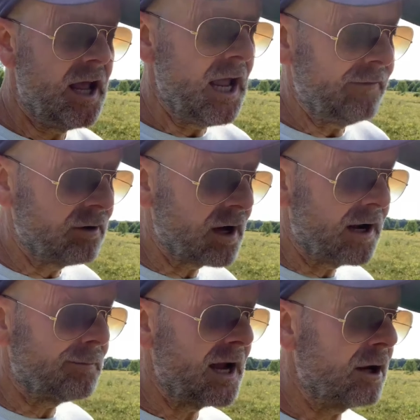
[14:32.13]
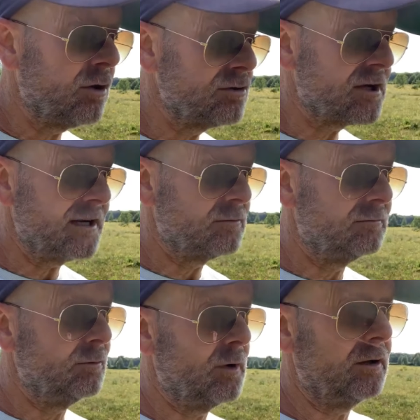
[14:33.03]
If you're going a main contract
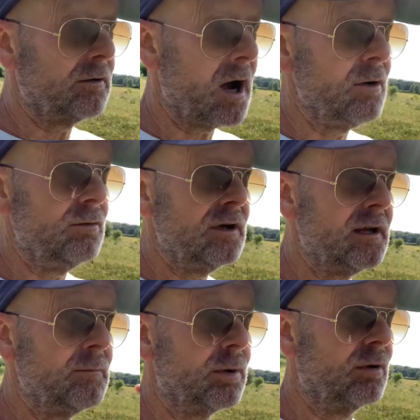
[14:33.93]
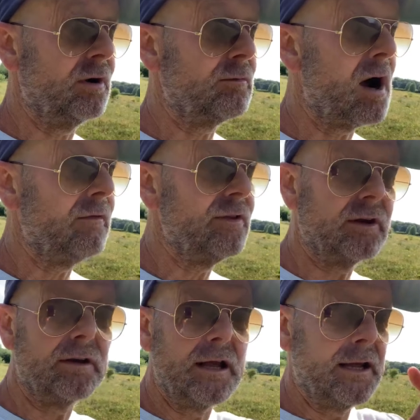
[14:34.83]
route where you're only employed rather
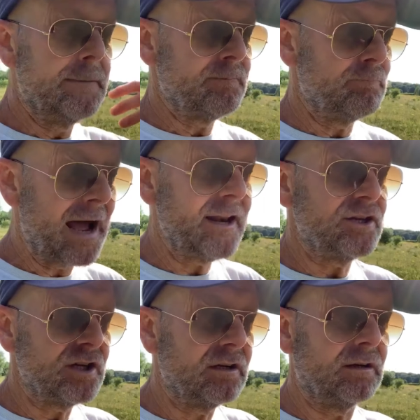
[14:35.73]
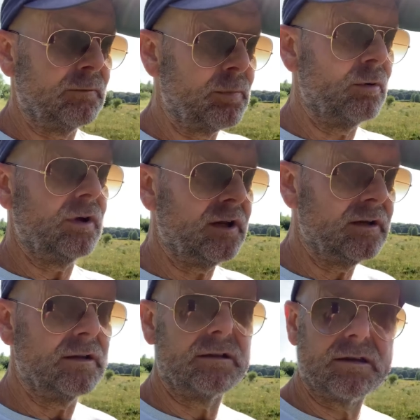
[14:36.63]
than managing and employing
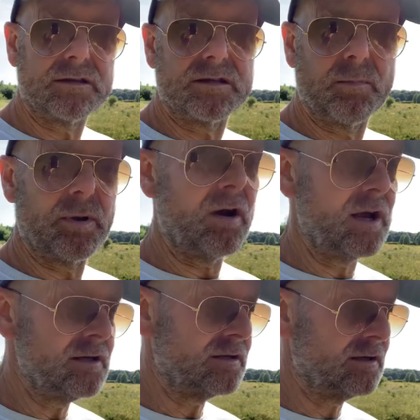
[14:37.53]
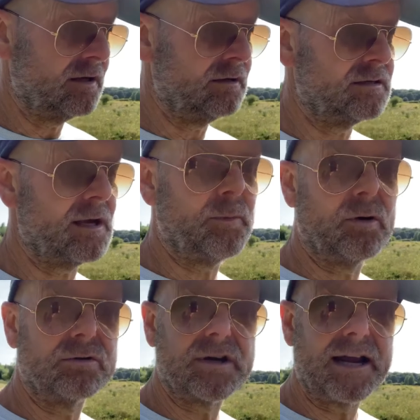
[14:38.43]
the, the suppliers and the
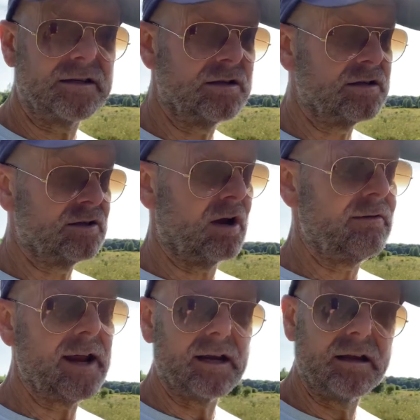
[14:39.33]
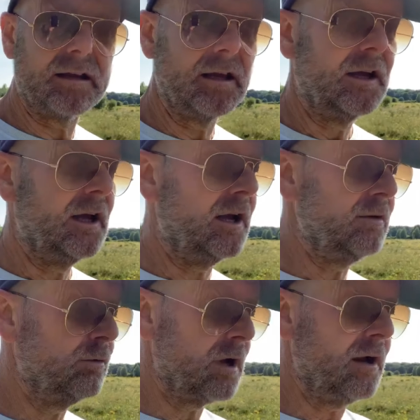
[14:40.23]
subcontractors directly and
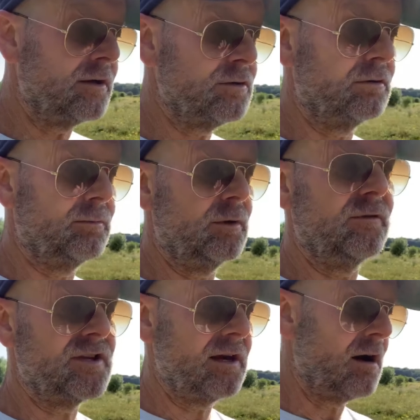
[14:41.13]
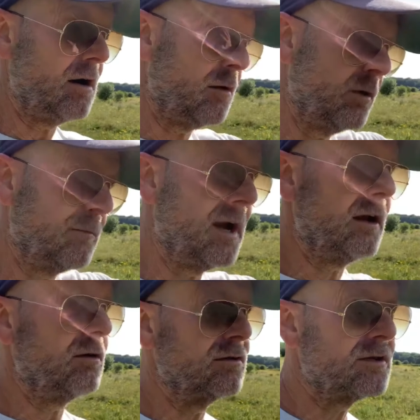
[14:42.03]
you're going to a, you've said oh i want a main
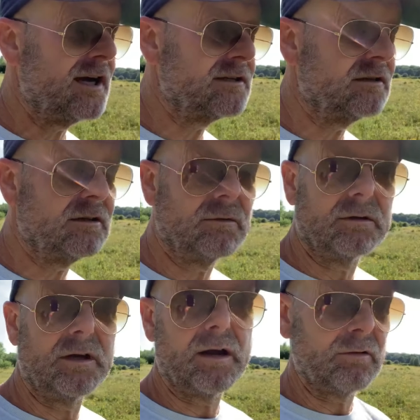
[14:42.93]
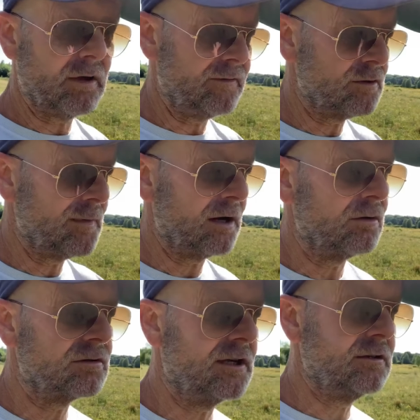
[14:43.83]
contractor i don't you know i'll give it to a main
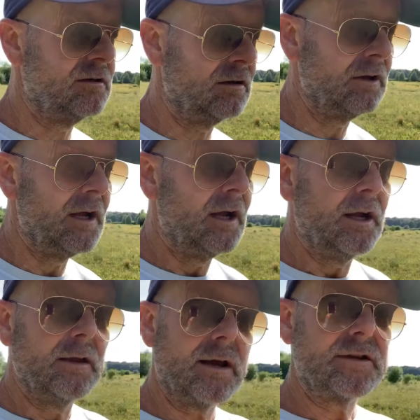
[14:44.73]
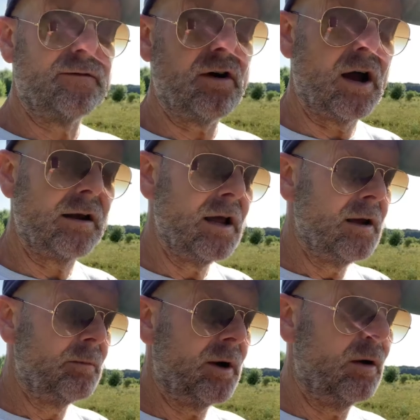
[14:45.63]
contractor to do that's fine
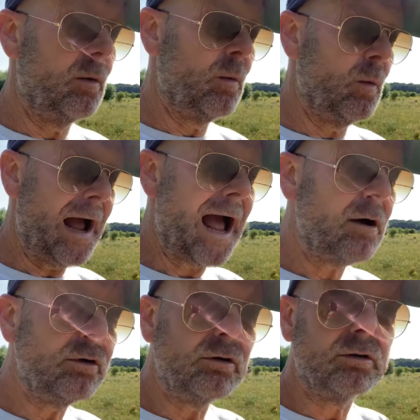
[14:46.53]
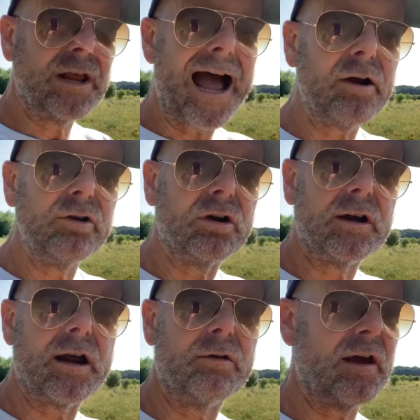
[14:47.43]
but how you how are you going to
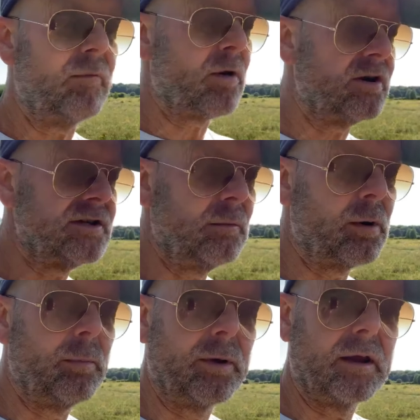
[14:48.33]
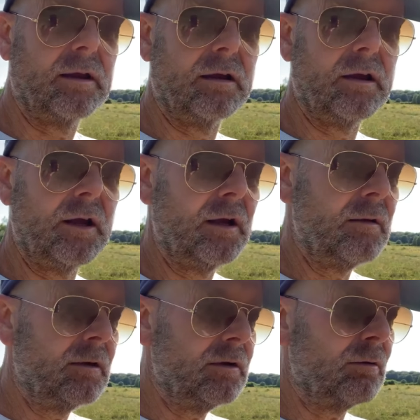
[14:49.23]
know they've priced it properly
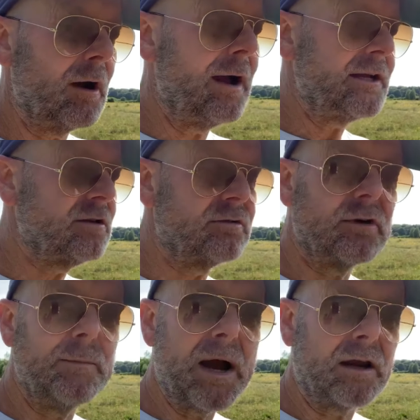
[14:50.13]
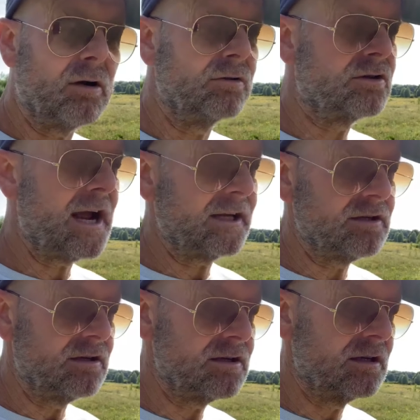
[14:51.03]
you'll go out to three main
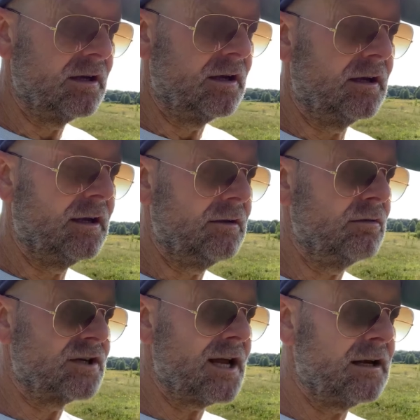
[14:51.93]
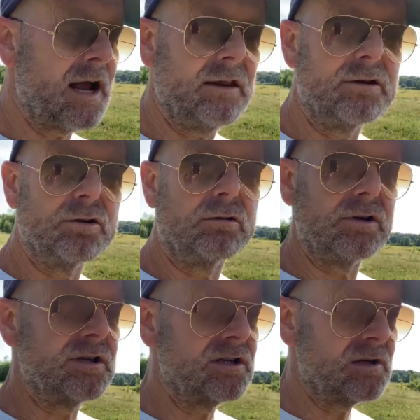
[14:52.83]
contractors You'll send out the
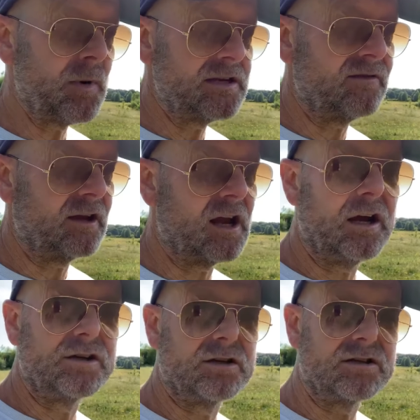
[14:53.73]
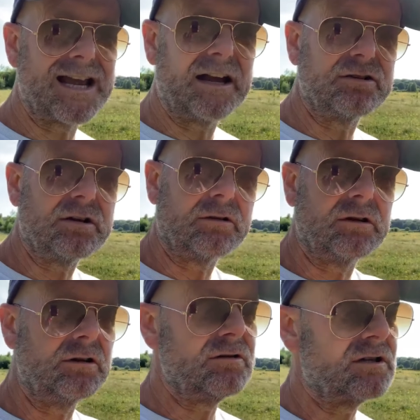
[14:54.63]
drawings and specifications. How do you know they're
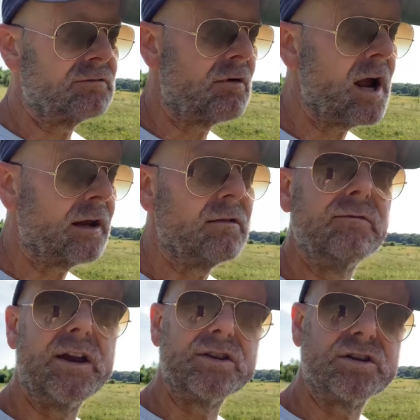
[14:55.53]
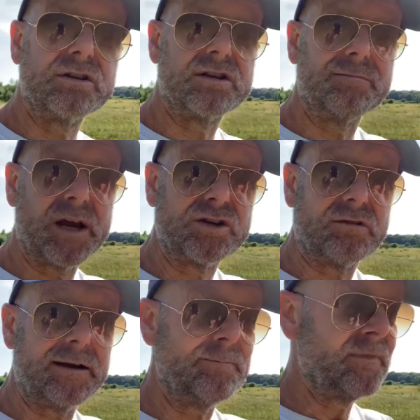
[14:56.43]
using the right convention to measure
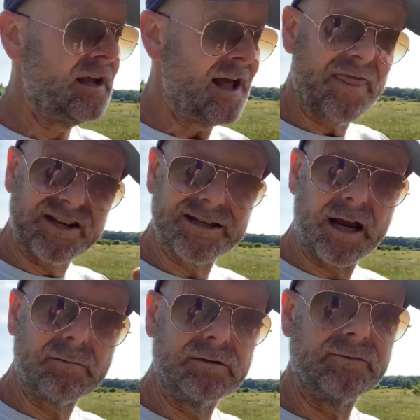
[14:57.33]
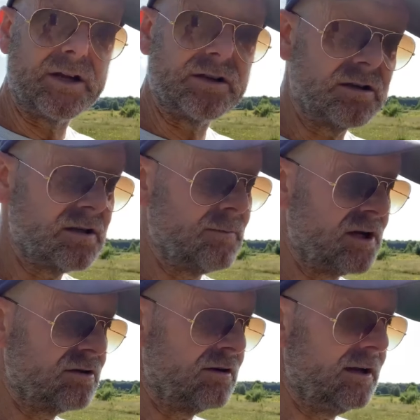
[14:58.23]
it, the same convention to
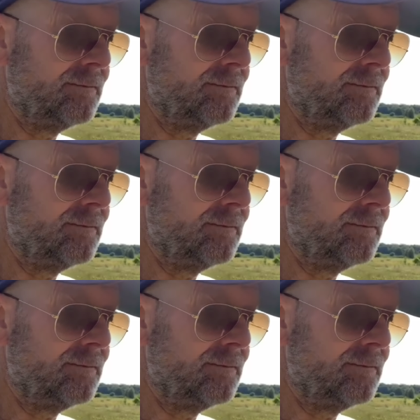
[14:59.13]
measure it?